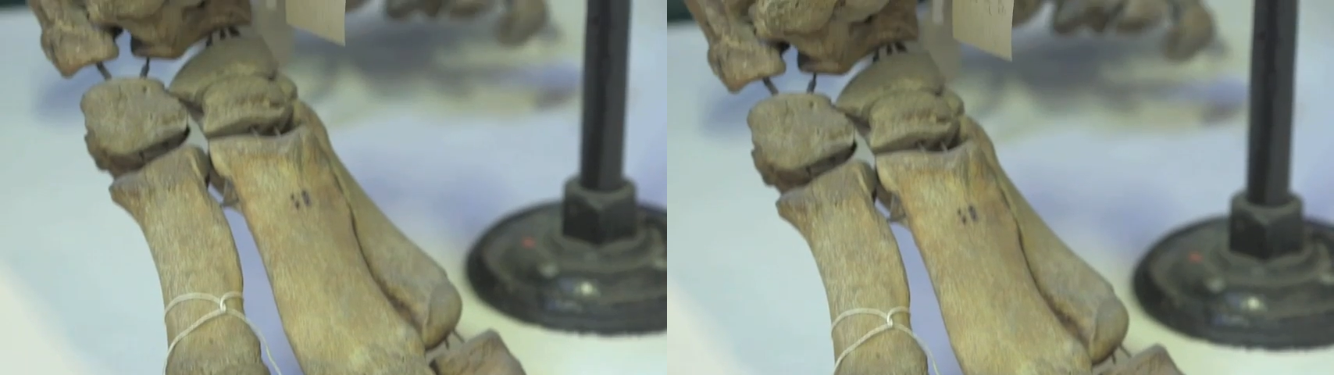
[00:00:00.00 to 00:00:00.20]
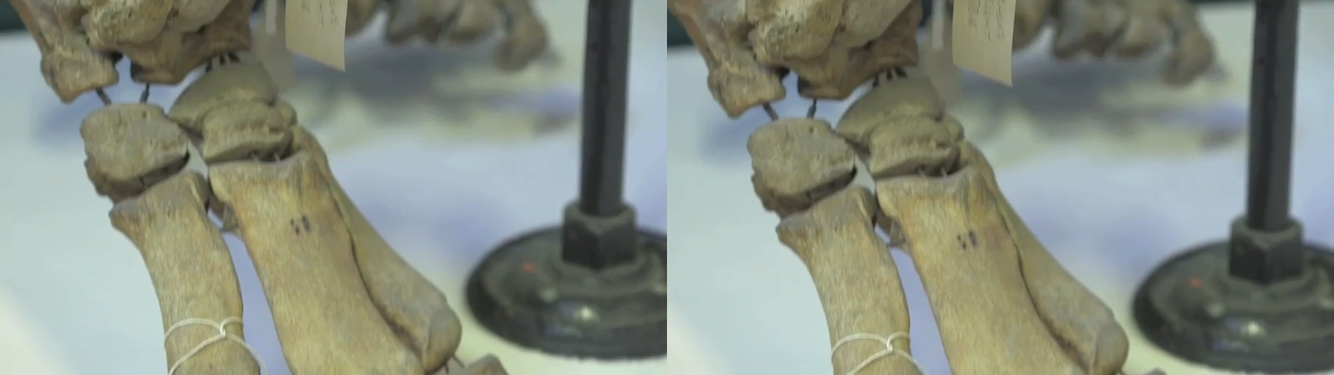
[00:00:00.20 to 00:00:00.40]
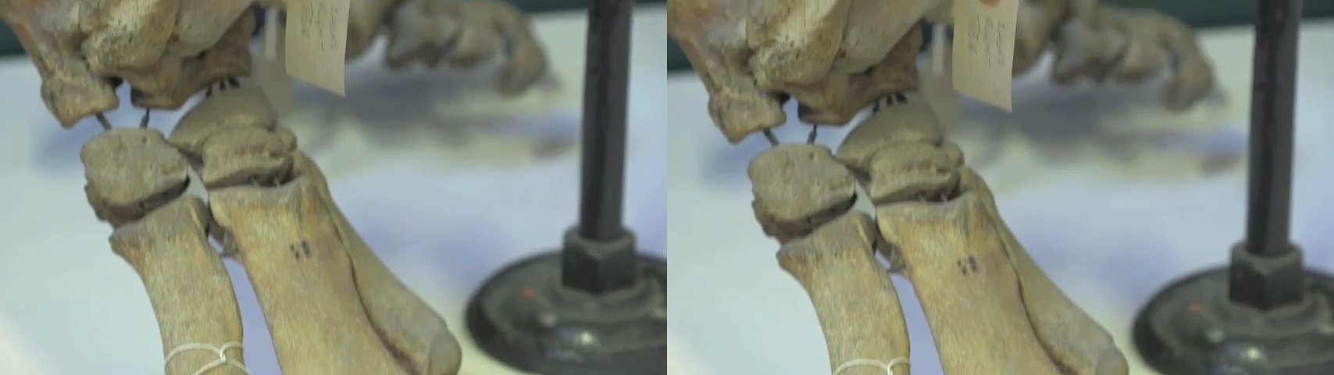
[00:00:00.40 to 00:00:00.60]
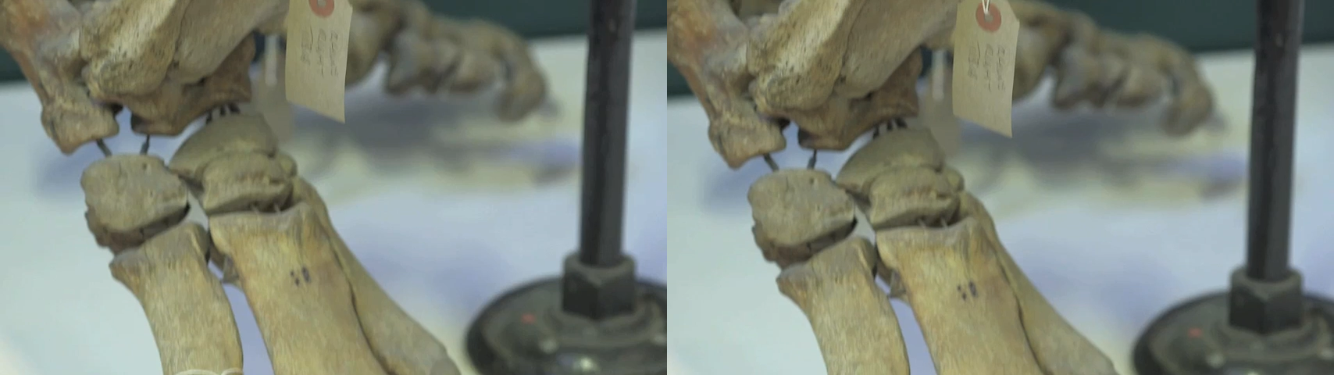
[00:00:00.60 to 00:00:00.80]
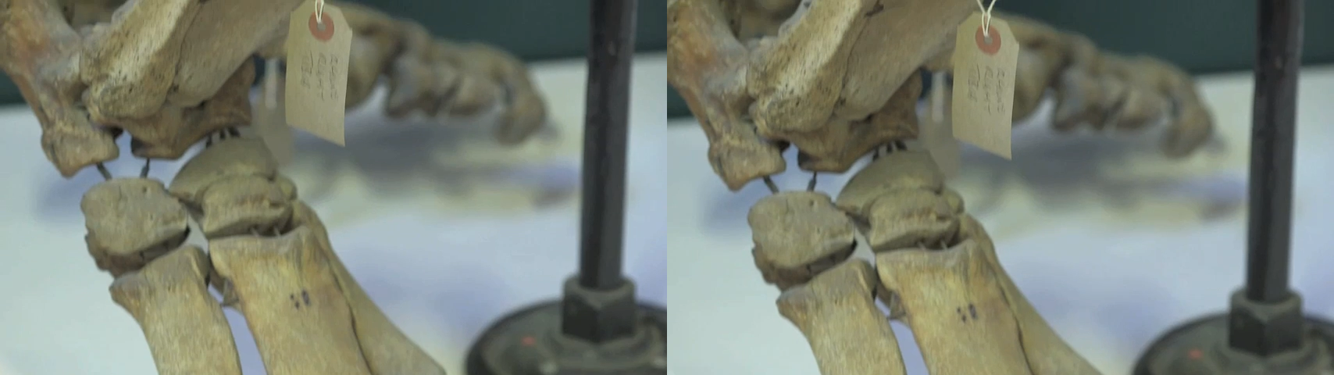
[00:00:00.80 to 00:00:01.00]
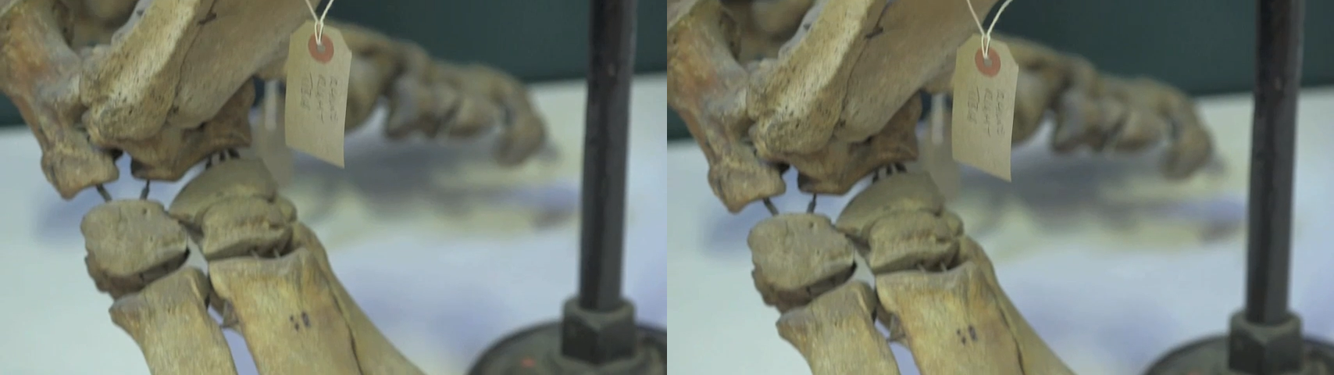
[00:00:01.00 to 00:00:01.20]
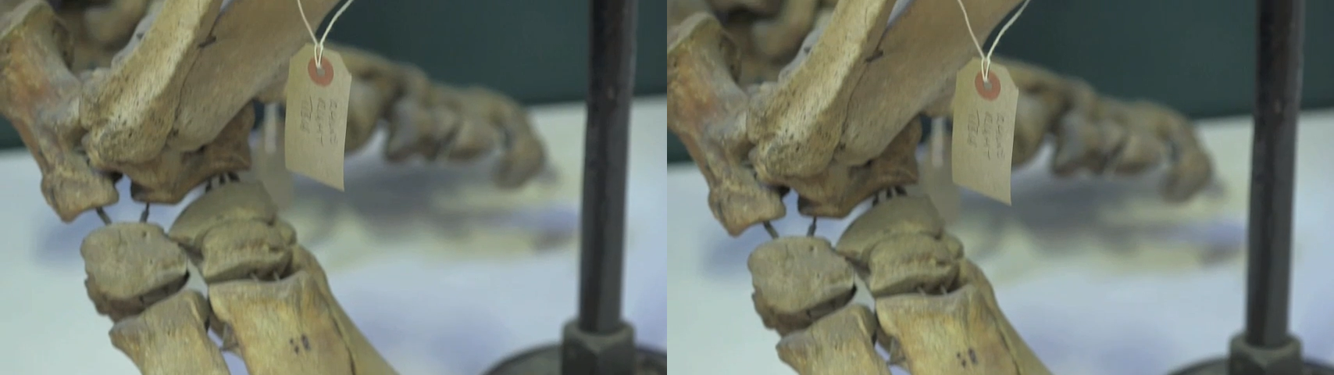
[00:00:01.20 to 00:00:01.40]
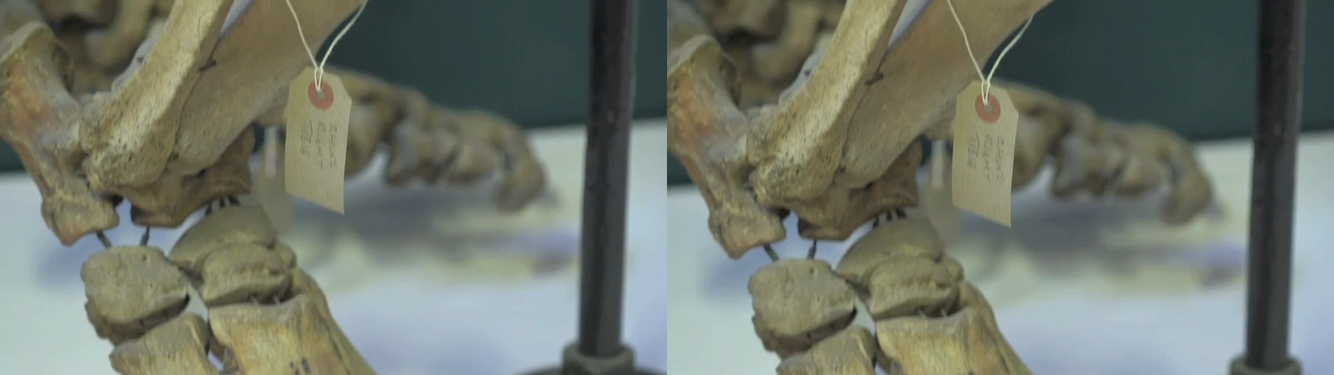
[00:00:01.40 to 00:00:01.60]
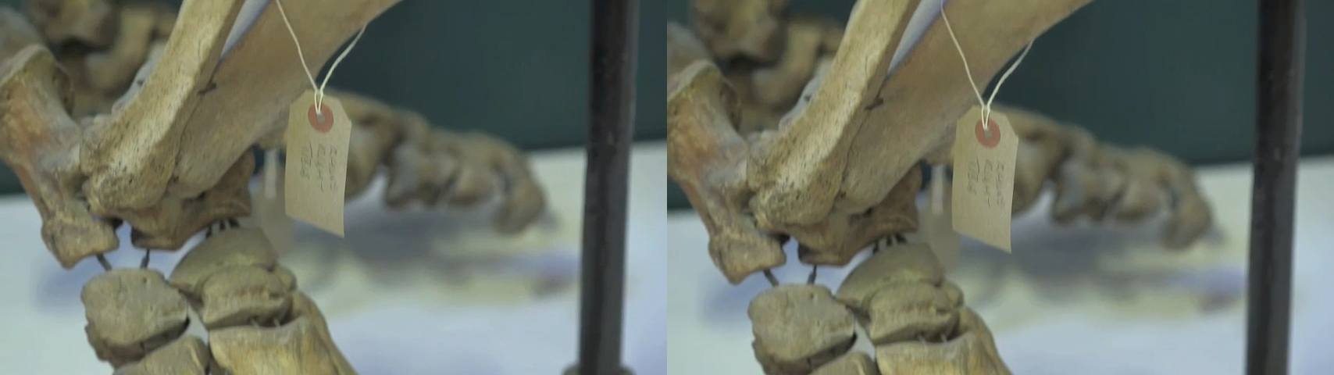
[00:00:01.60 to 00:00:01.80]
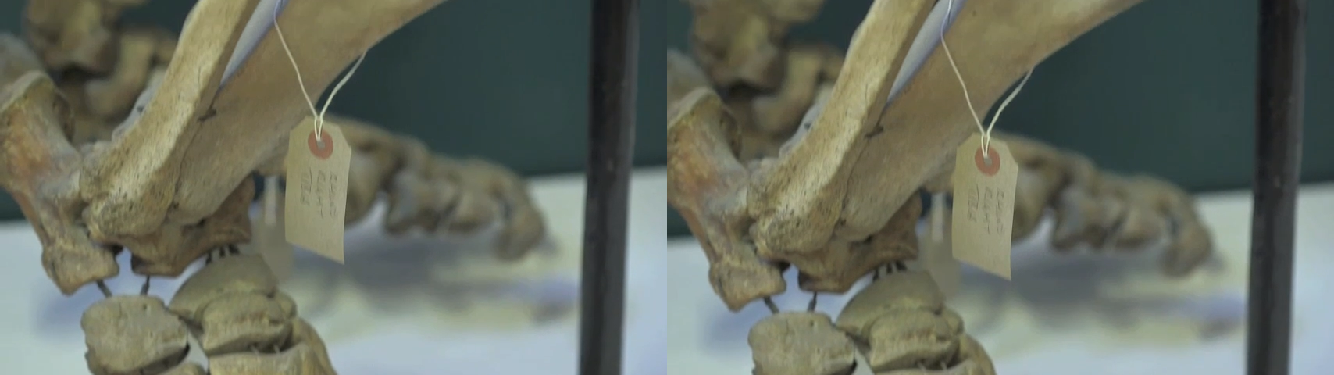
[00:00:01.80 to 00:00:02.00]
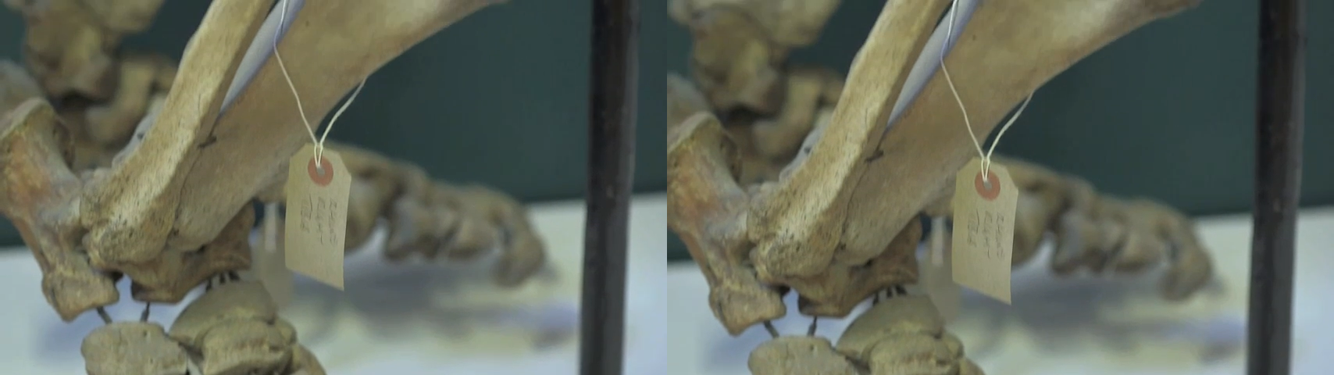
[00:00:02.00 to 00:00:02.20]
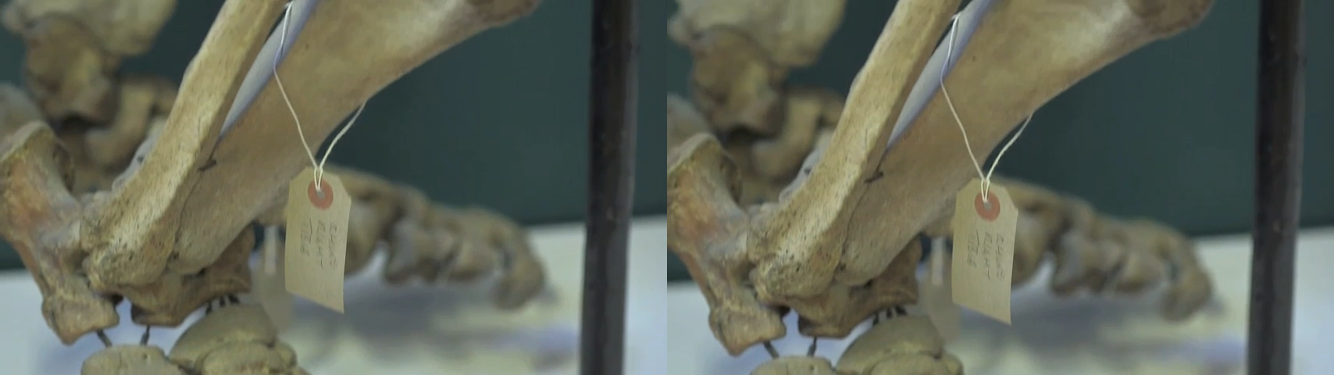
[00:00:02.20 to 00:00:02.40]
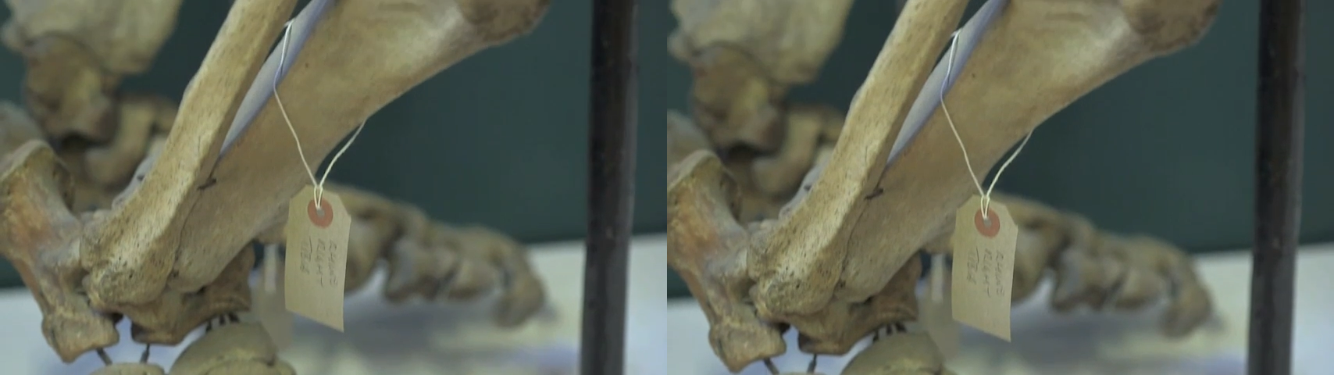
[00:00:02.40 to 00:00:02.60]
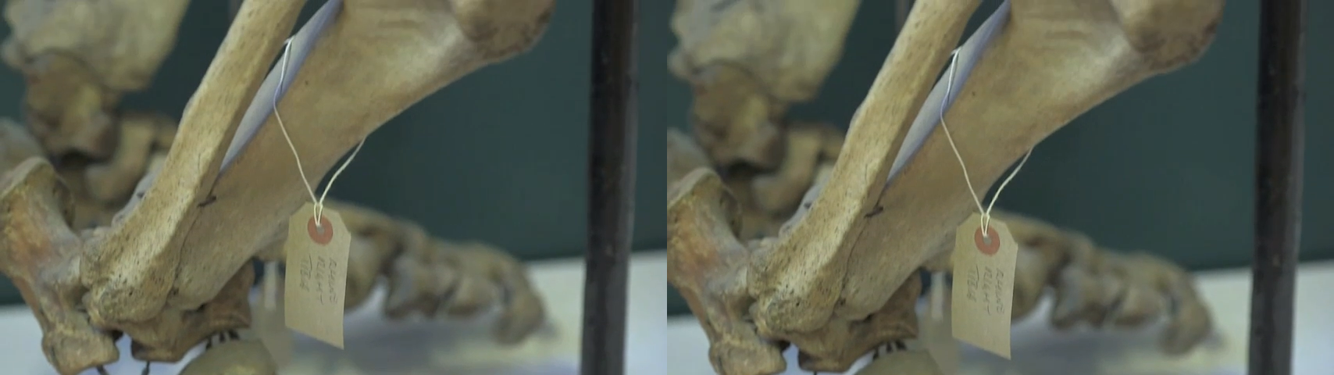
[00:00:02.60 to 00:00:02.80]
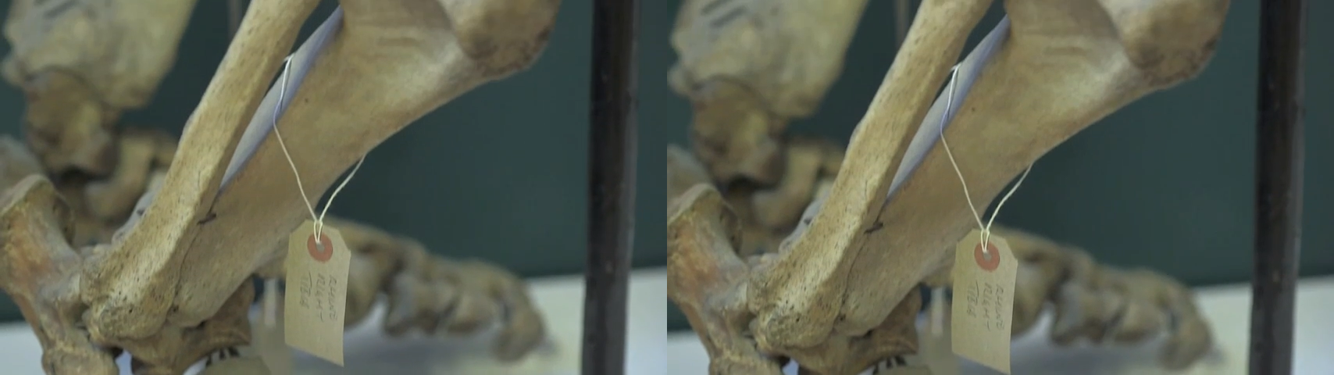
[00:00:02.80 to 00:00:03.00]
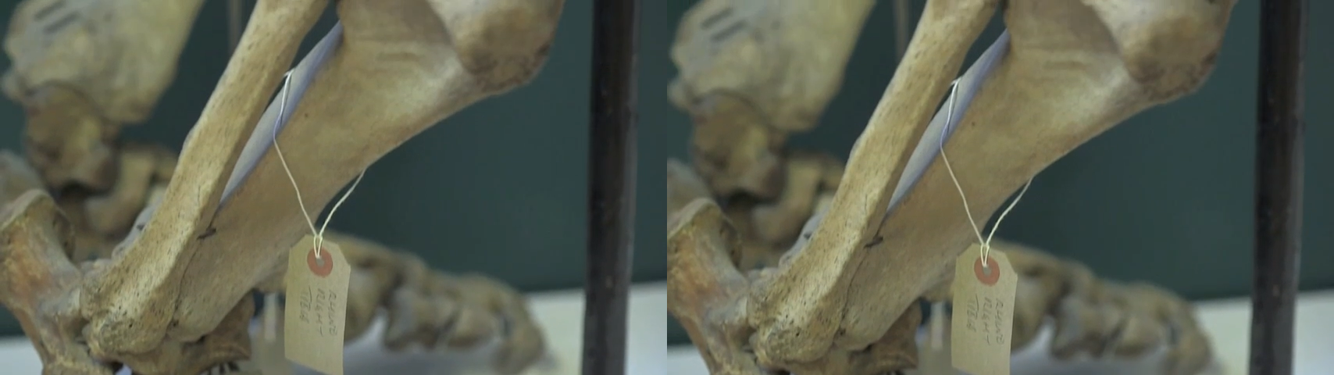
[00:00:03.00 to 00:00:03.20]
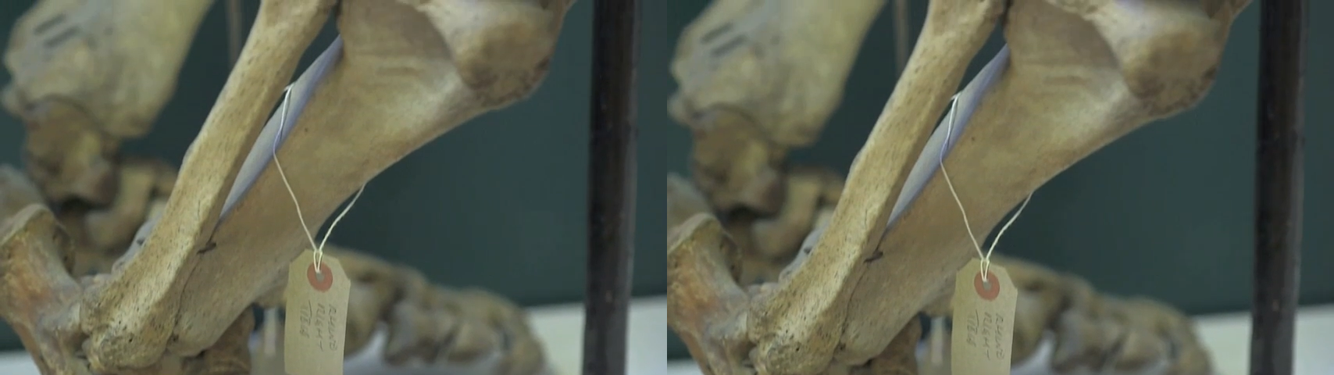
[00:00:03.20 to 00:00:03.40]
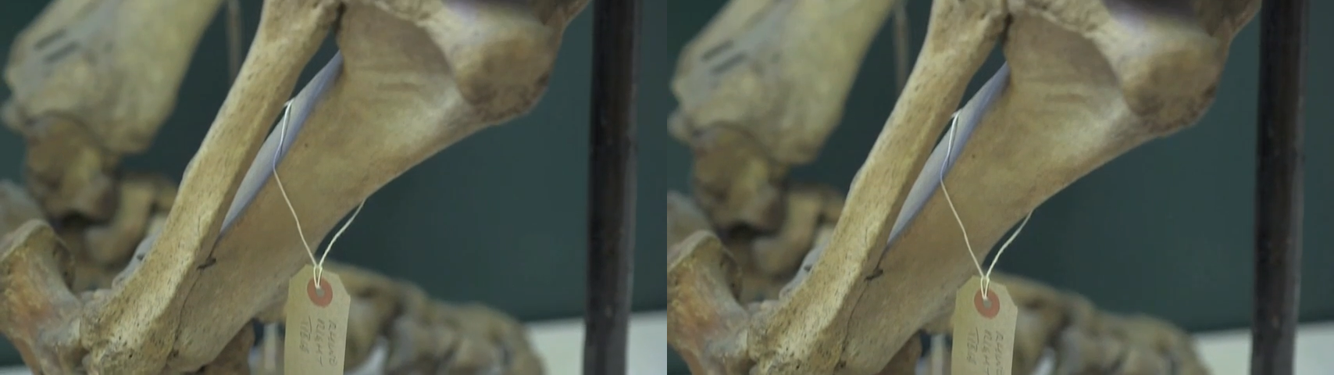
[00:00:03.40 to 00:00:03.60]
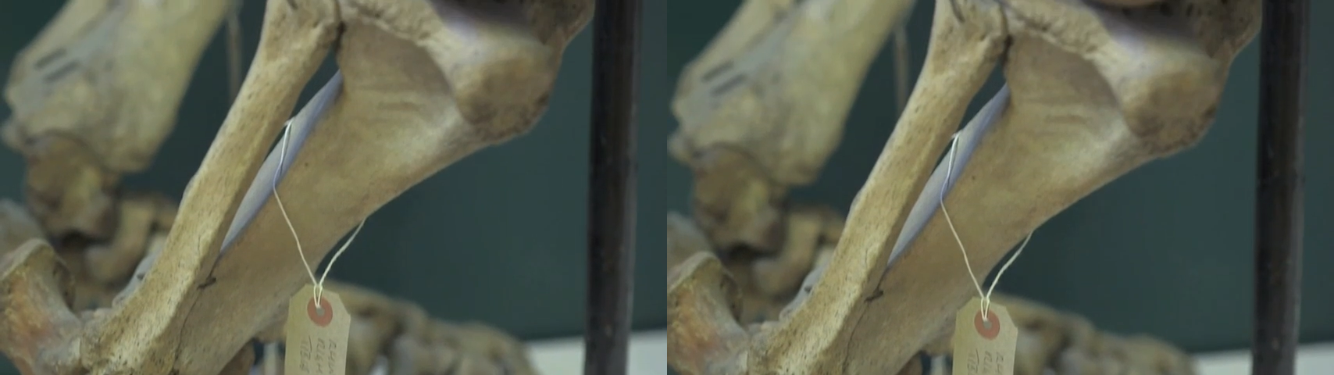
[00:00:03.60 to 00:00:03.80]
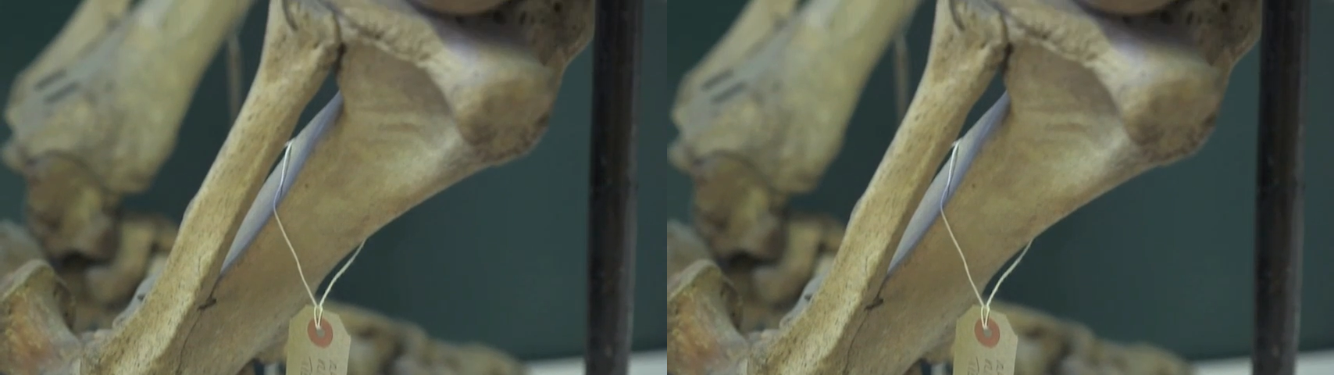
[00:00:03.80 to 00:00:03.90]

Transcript: (no speaker visible)